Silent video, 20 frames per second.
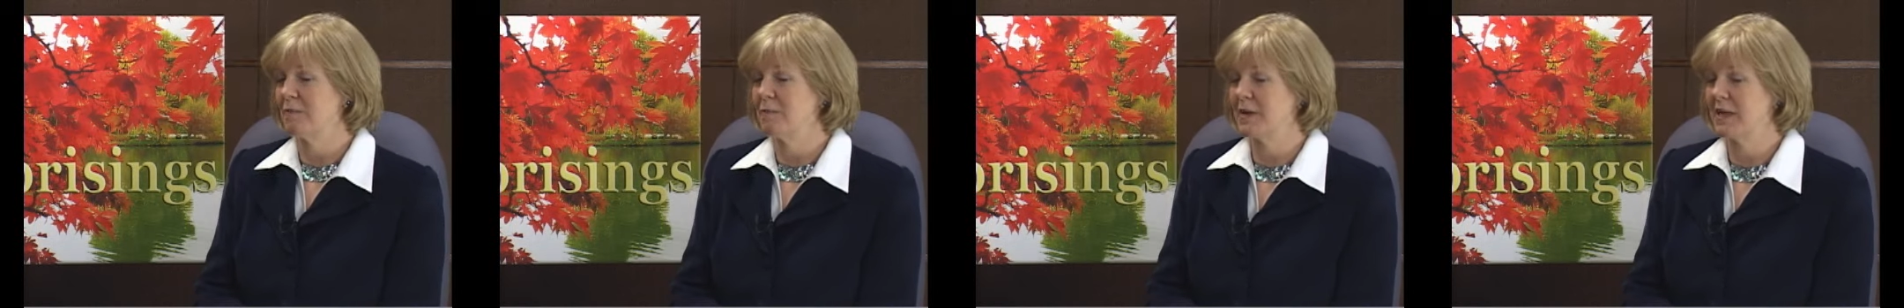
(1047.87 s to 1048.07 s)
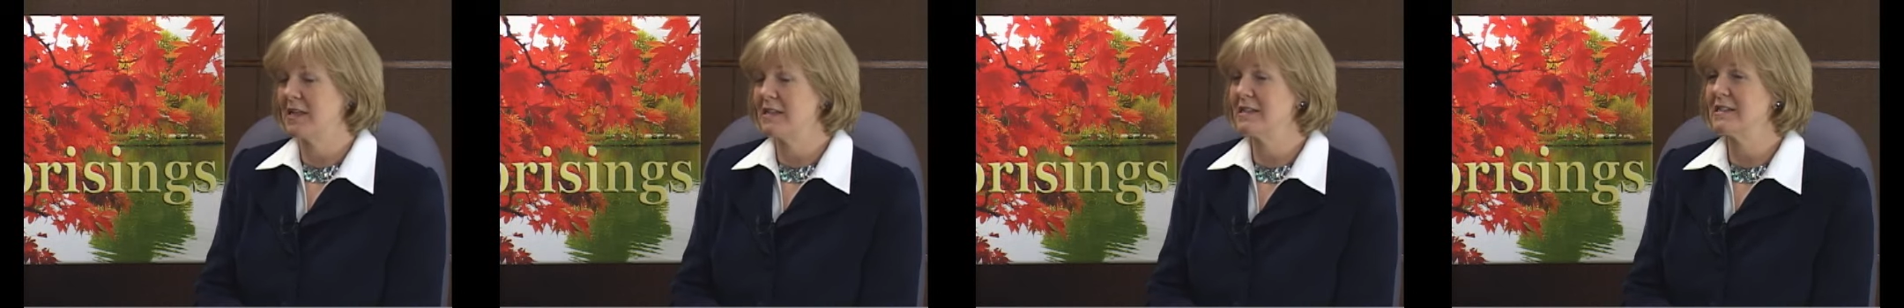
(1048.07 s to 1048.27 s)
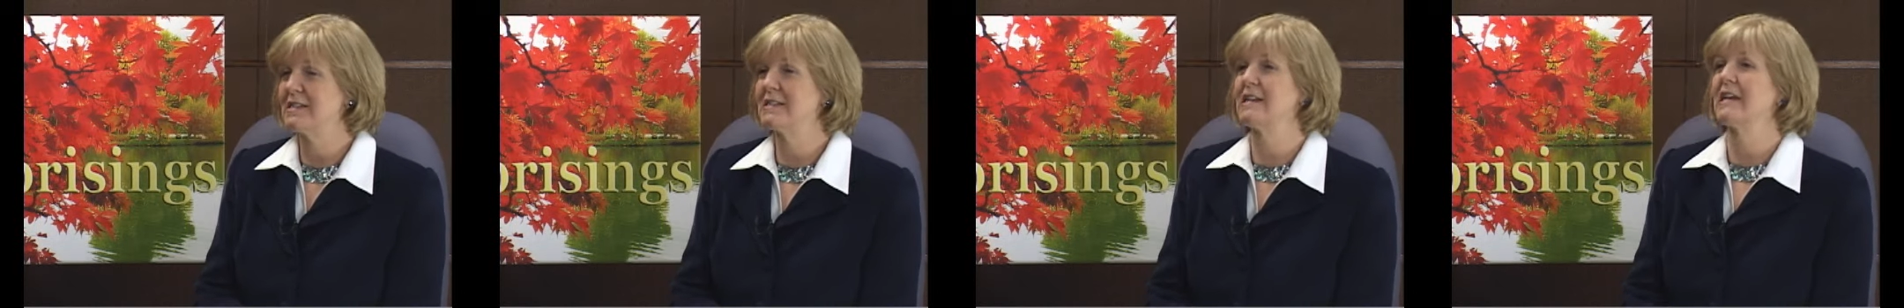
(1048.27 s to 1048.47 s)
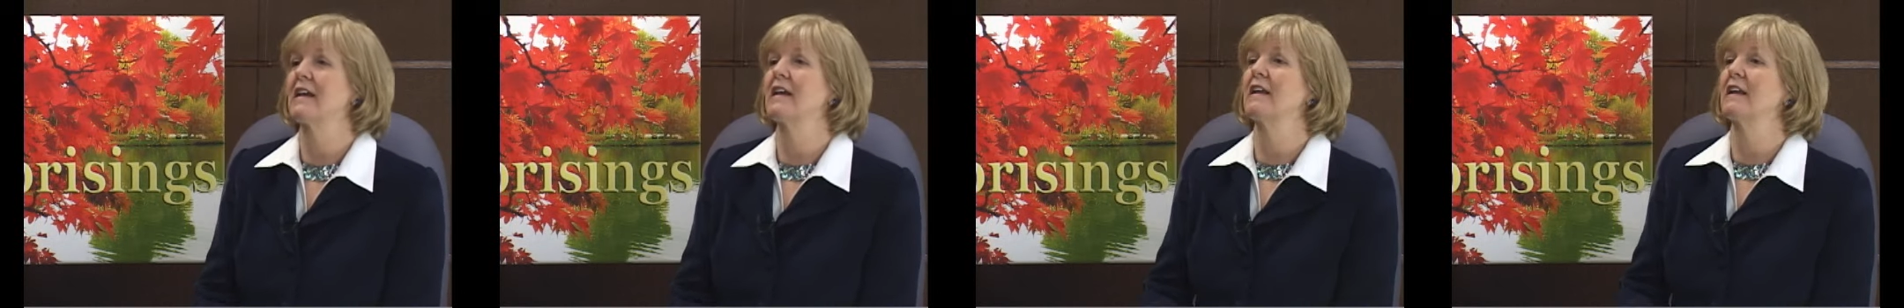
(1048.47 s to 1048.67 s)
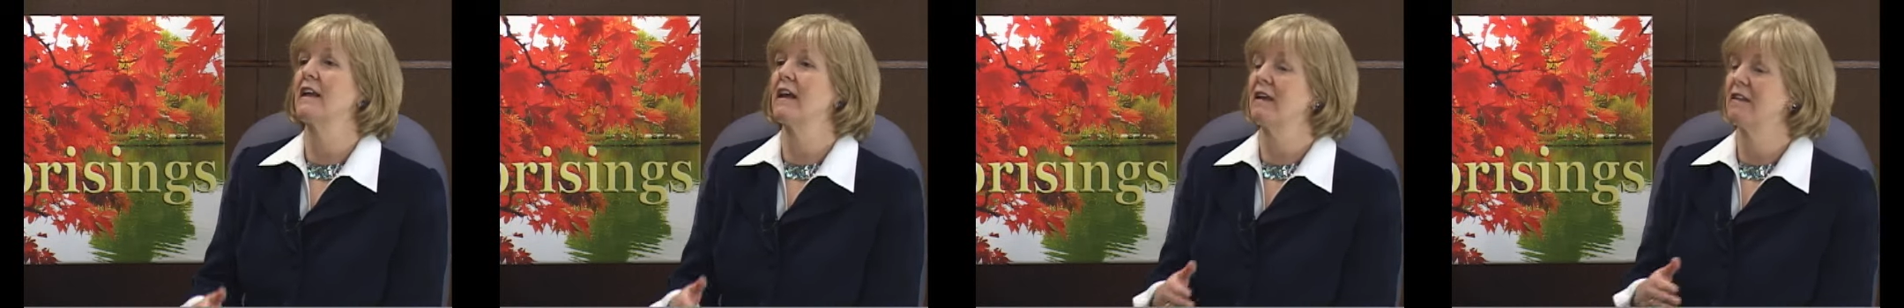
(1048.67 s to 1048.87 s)
Penn
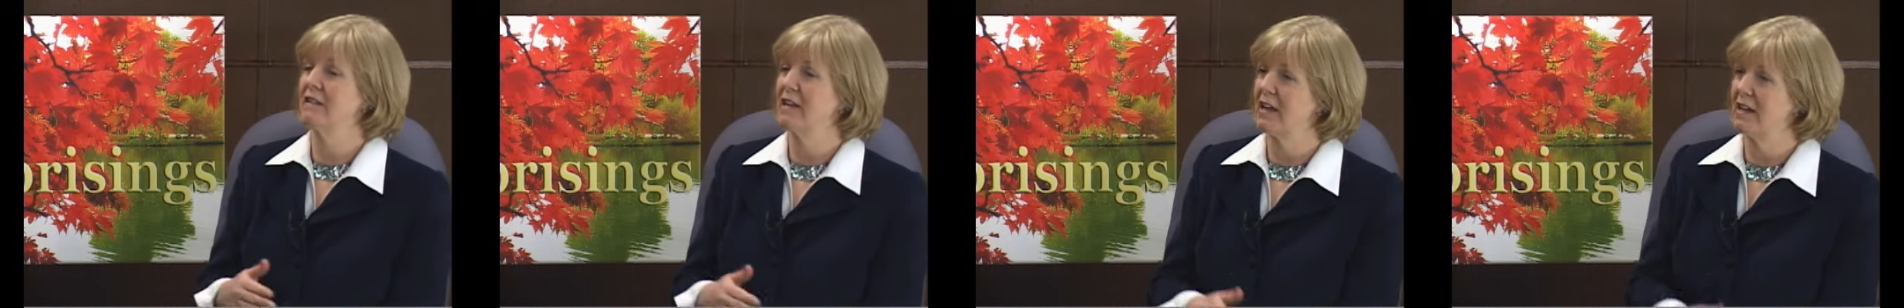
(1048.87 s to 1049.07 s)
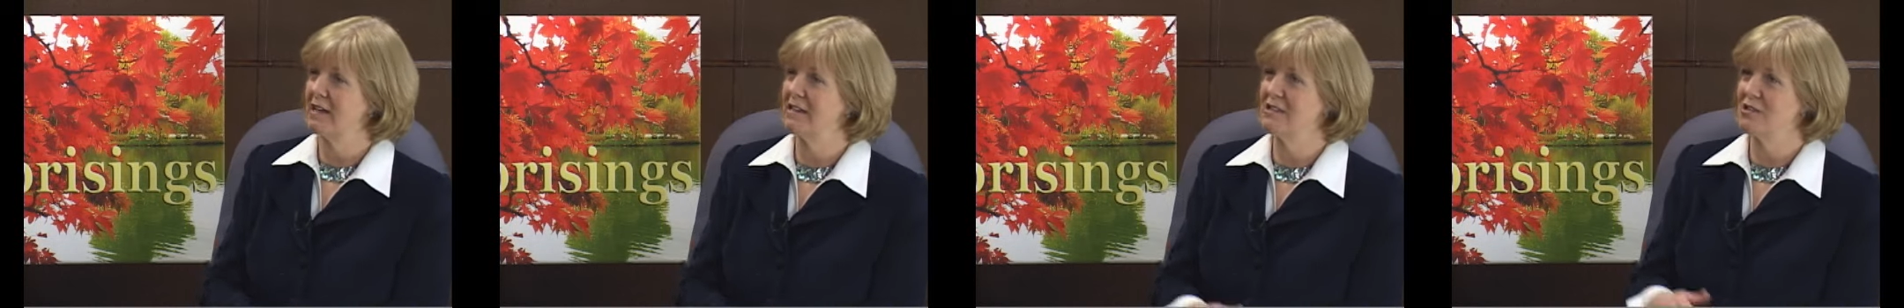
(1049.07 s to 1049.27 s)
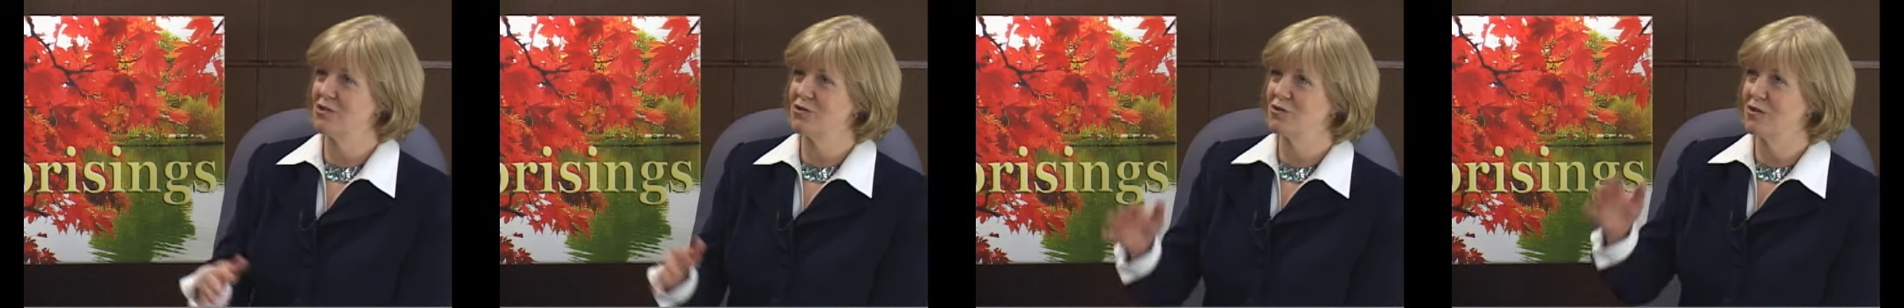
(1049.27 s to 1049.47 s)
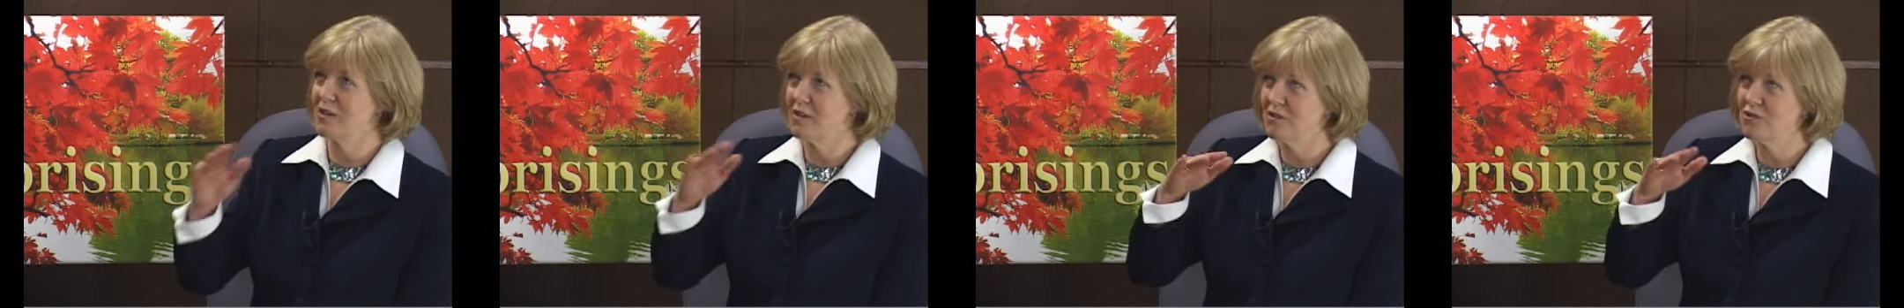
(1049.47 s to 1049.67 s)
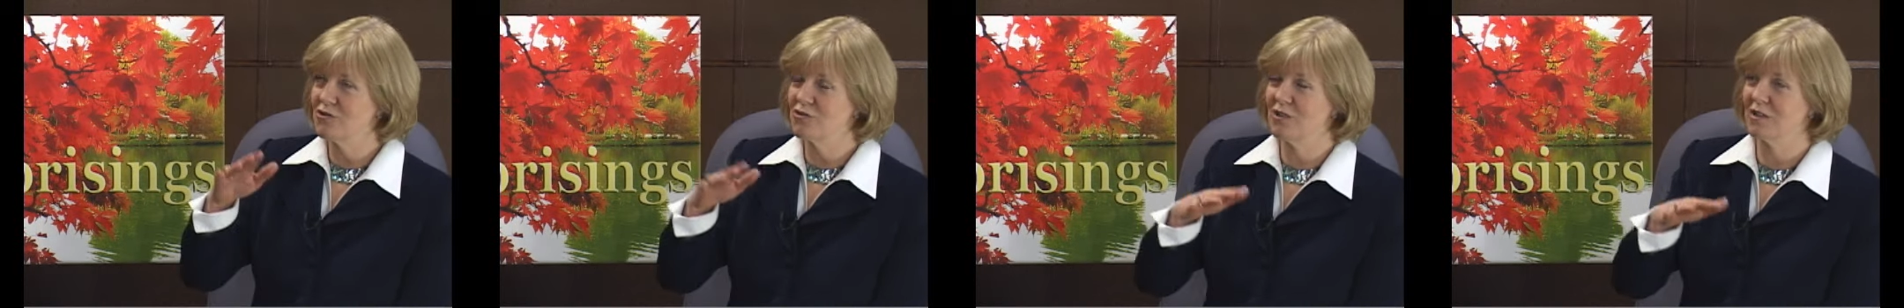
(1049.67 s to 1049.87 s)
State that is
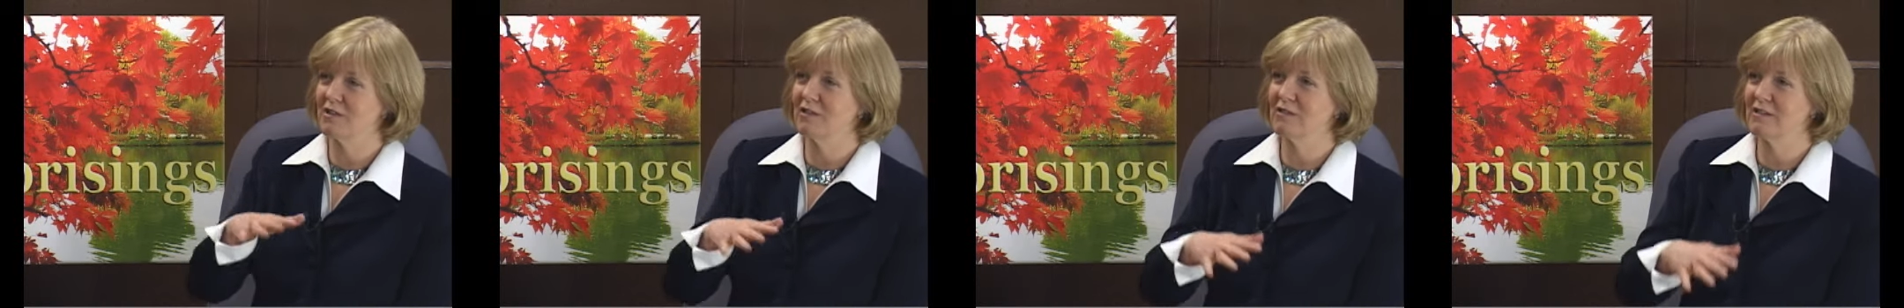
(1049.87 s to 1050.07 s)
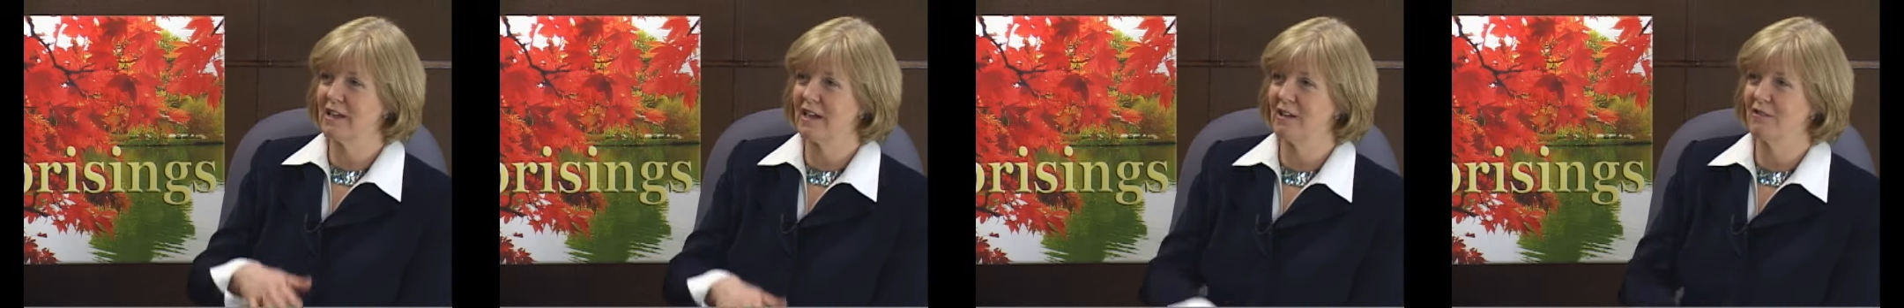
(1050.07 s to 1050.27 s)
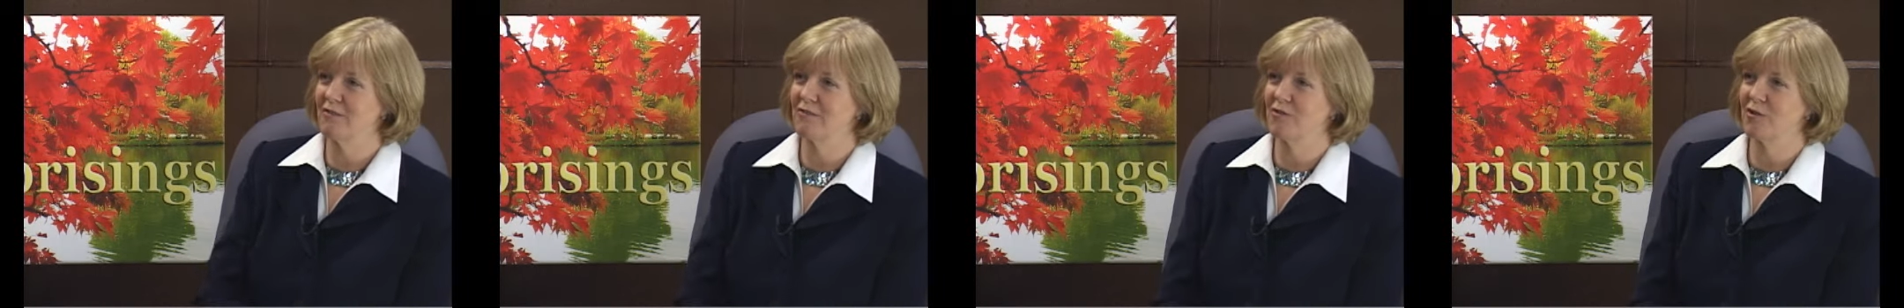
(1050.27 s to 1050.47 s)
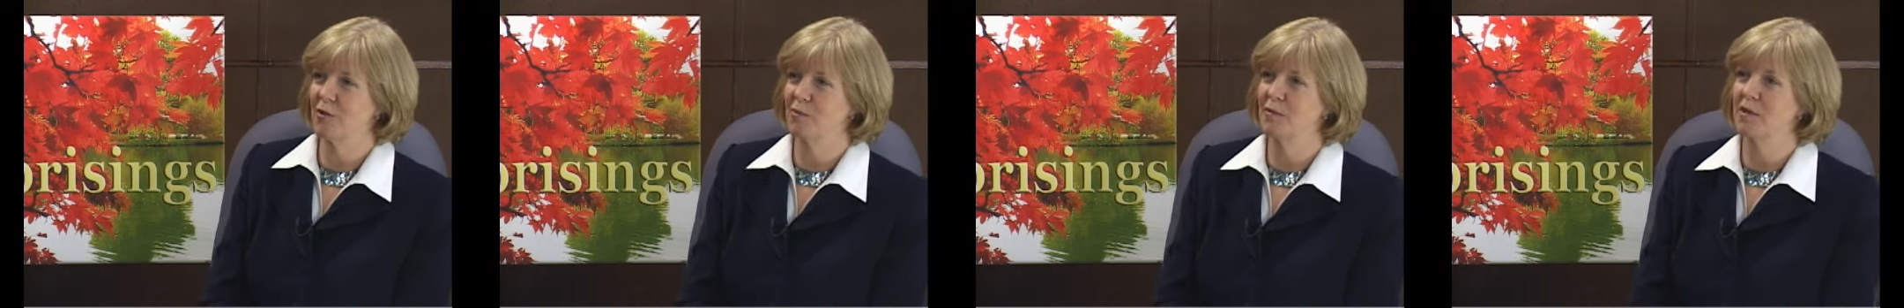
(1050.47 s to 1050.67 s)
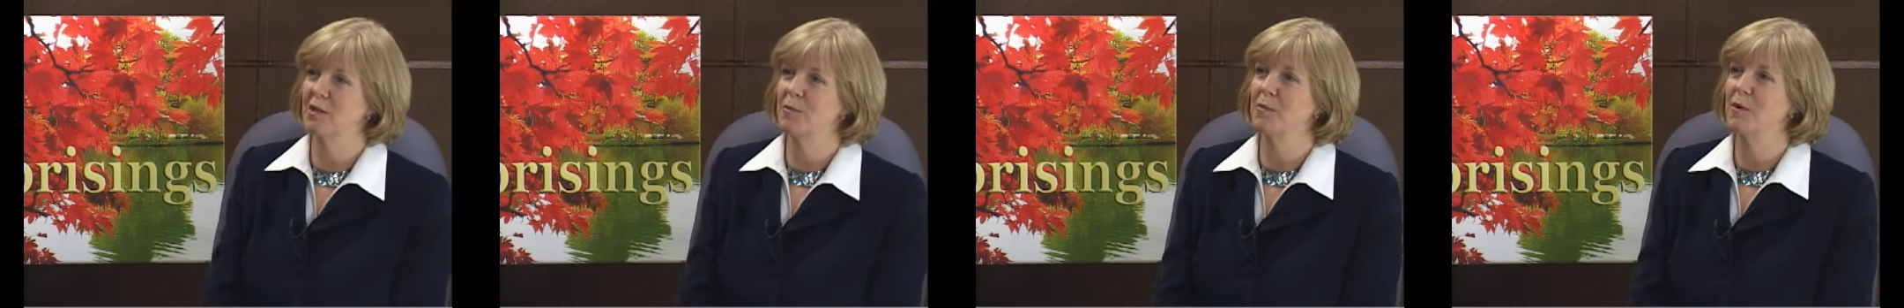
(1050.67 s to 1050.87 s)
trickled down
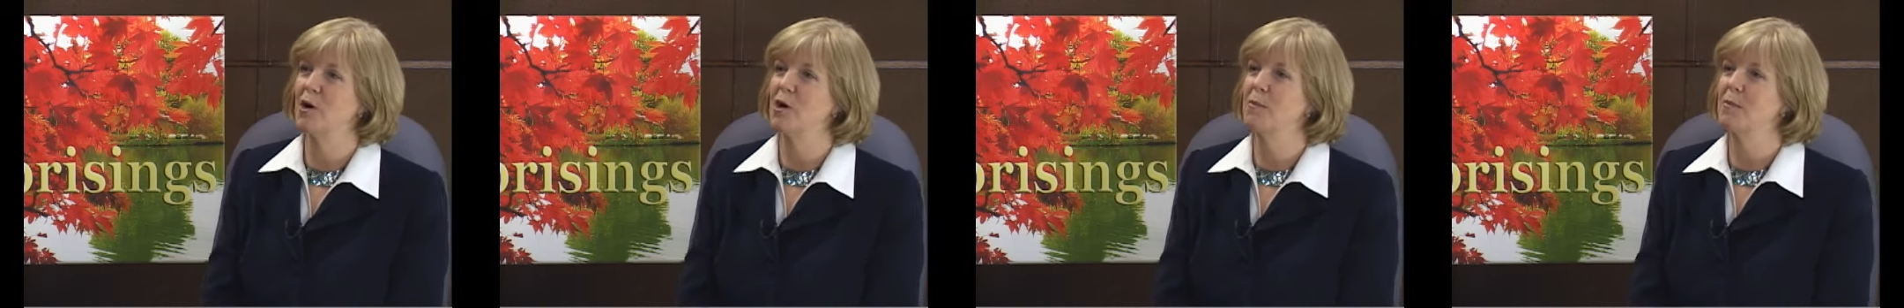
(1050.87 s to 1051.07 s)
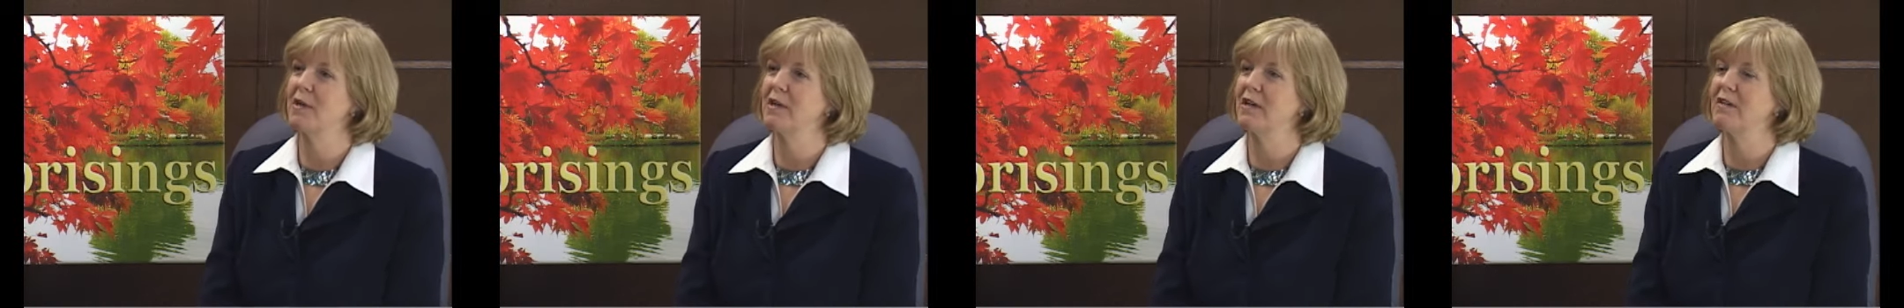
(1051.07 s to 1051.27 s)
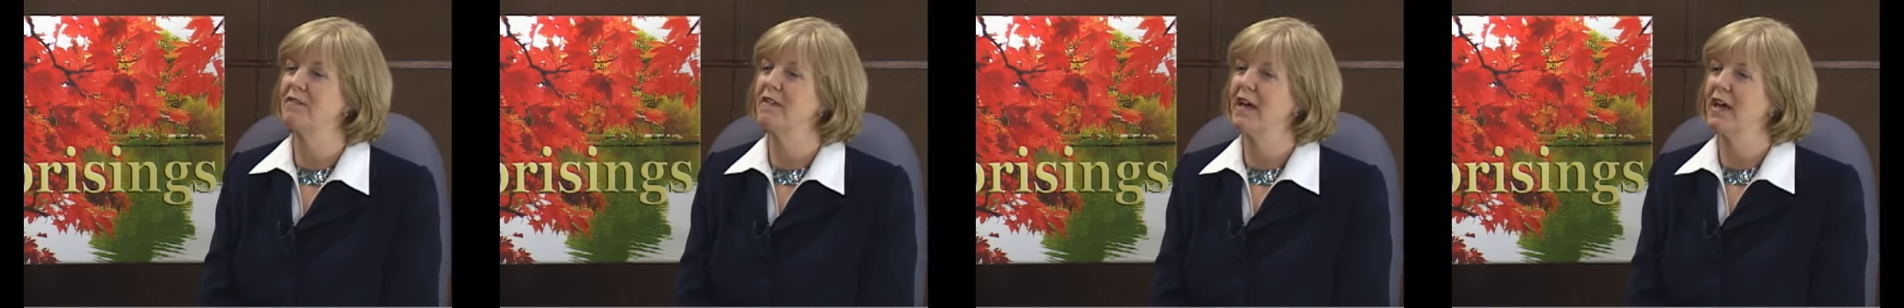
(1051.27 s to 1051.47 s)
from the Department of